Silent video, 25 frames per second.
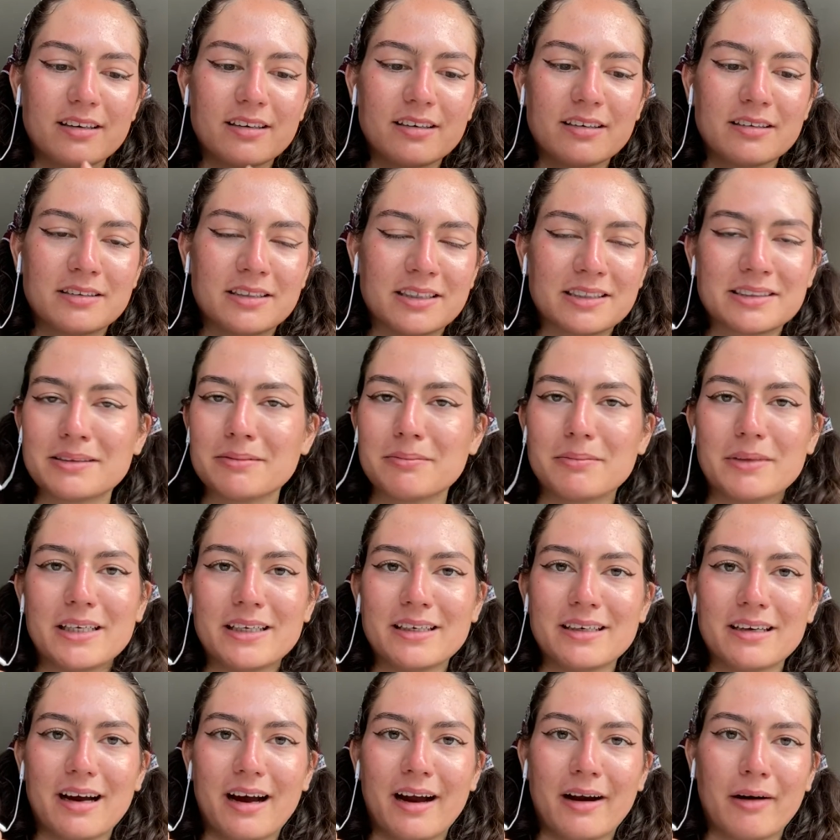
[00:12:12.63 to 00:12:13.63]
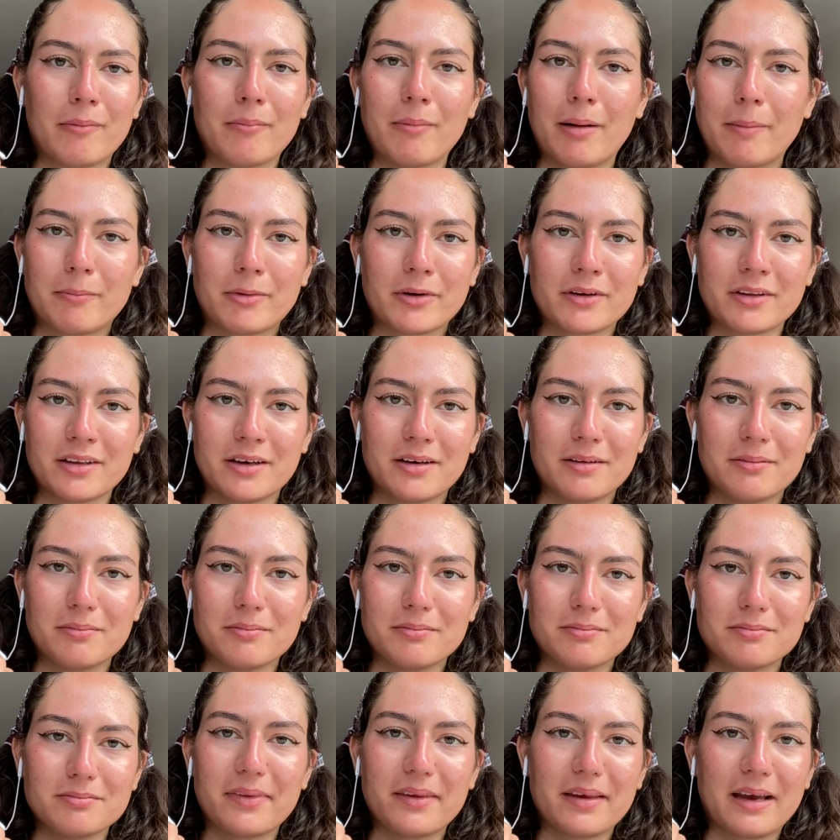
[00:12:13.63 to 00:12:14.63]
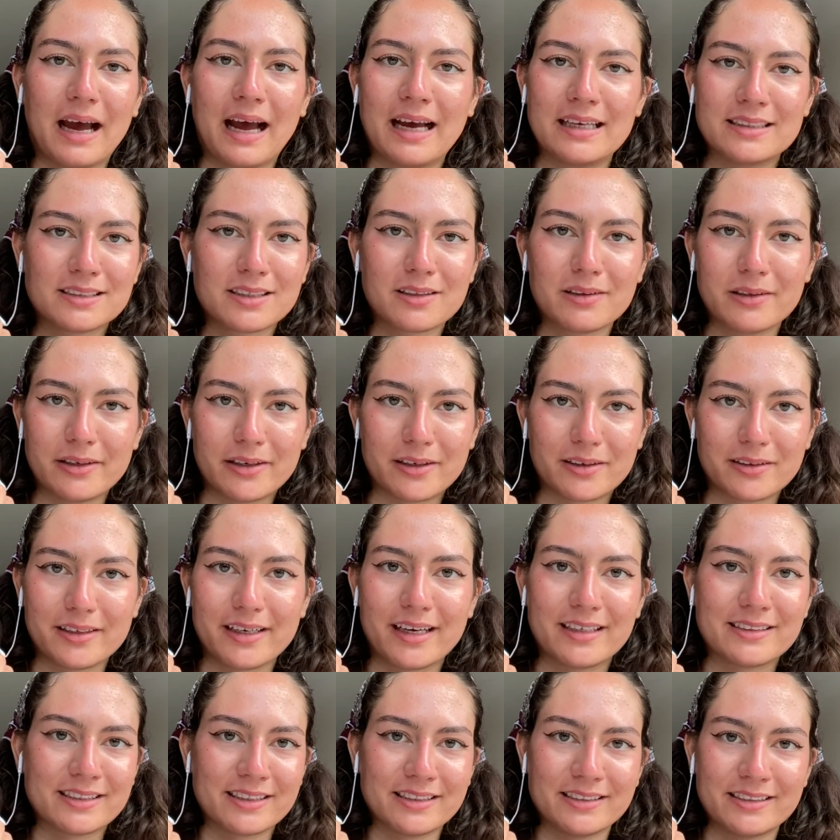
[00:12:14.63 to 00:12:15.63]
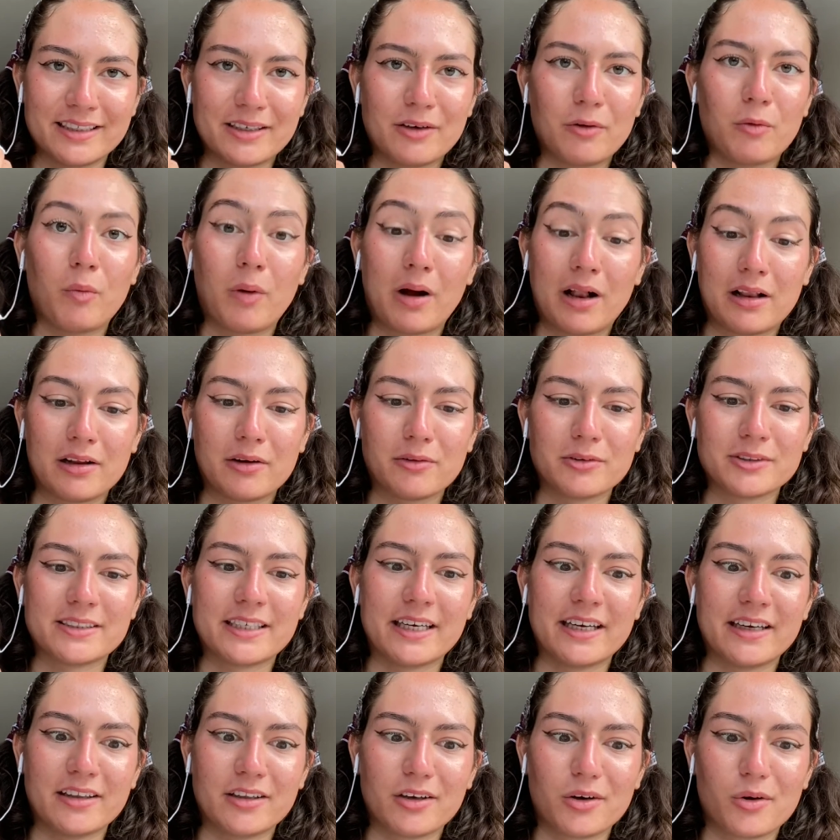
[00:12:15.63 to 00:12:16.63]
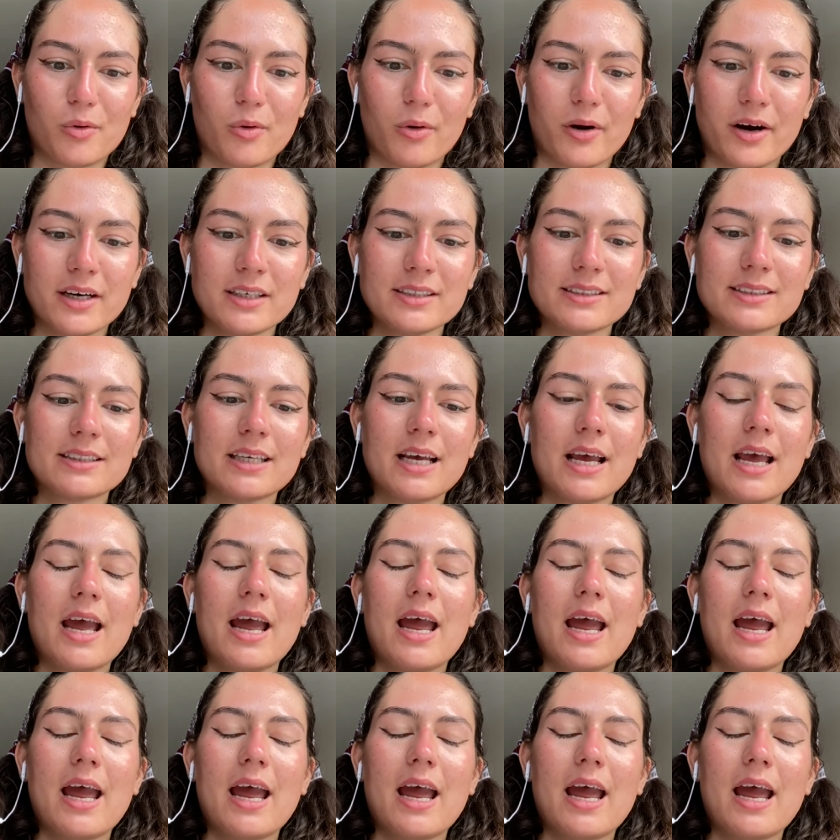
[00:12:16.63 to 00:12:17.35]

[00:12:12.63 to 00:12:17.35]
doesn't mean I remember them as clearly as I did while I was taking the course.